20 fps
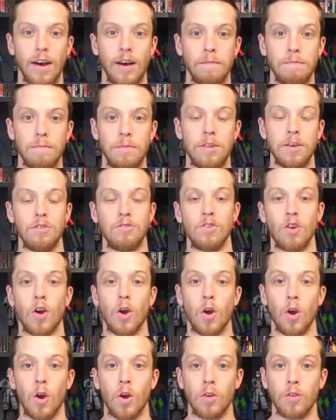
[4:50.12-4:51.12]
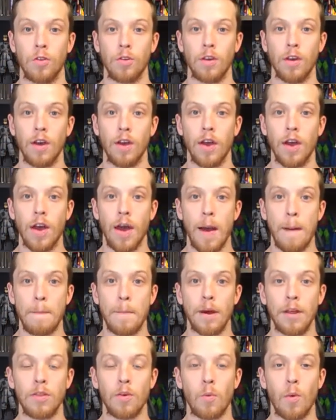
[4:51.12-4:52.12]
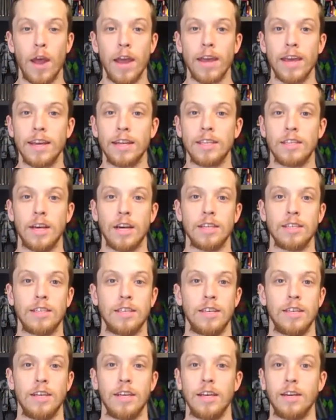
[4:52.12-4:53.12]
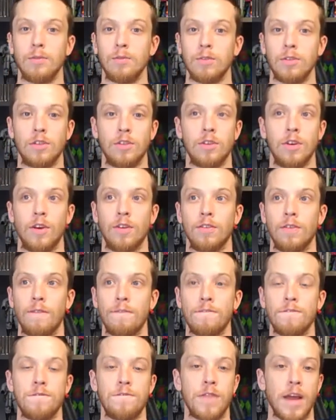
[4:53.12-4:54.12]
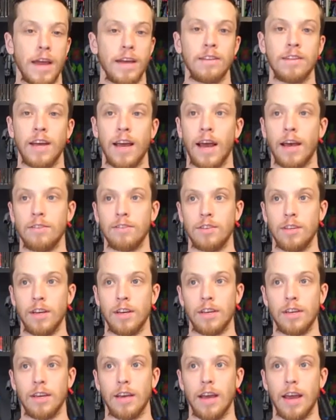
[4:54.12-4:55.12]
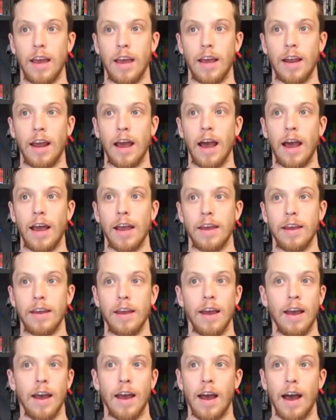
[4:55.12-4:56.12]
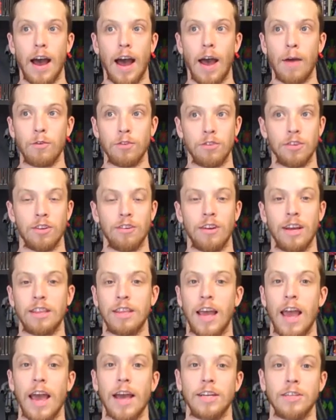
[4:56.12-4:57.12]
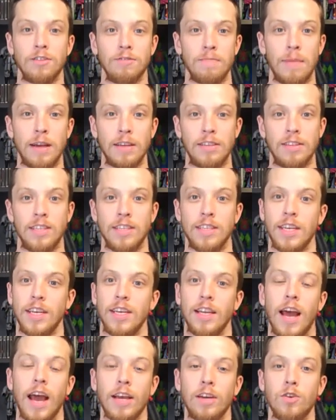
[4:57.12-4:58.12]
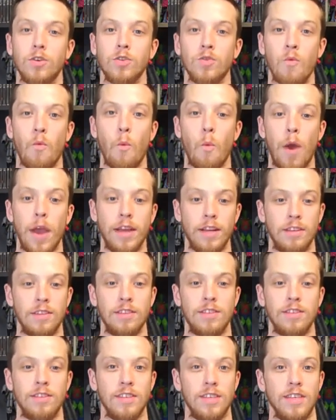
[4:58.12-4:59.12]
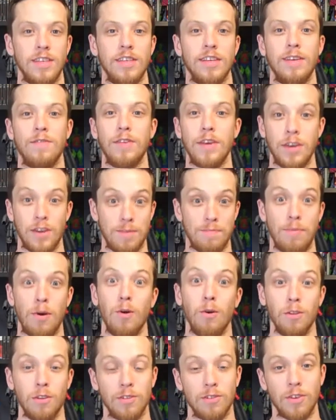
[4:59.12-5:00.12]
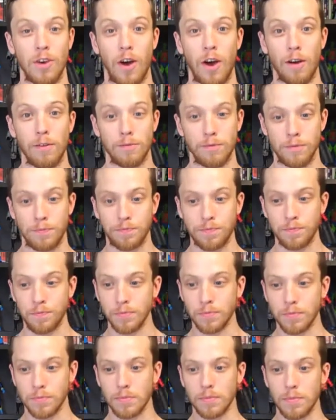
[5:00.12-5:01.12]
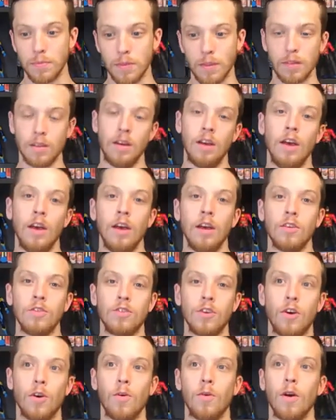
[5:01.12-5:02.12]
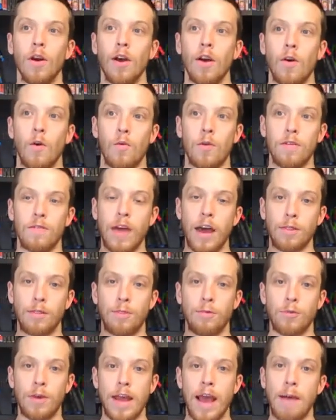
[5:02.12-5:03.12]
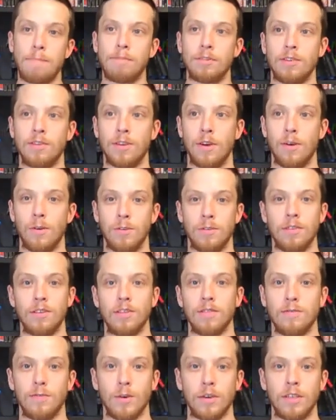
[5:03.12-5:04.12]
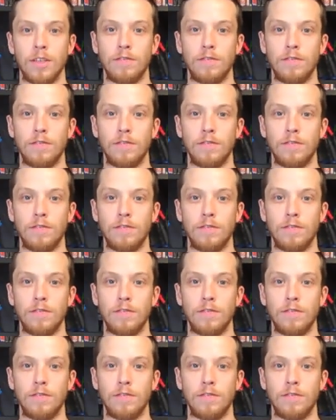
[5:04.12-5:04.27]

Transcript: this Earth, but in the way he does it, it was just fantastic. And I was literally at the edge of my seat. I couldn't wait to see if he could pull this off. So we've got 3 episodes, 14,